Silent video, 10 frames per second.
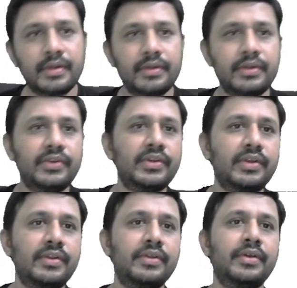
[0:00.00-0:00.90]
This
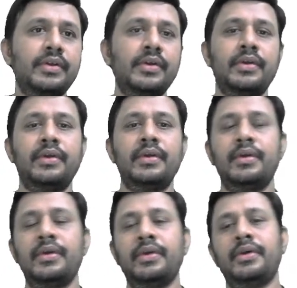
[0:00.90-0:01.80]

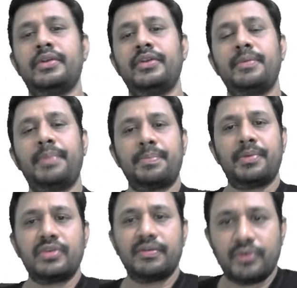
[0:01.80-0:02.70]
is the
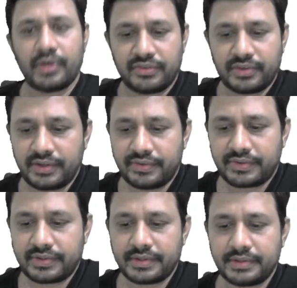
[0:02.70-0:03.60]
purpose of Fourier series.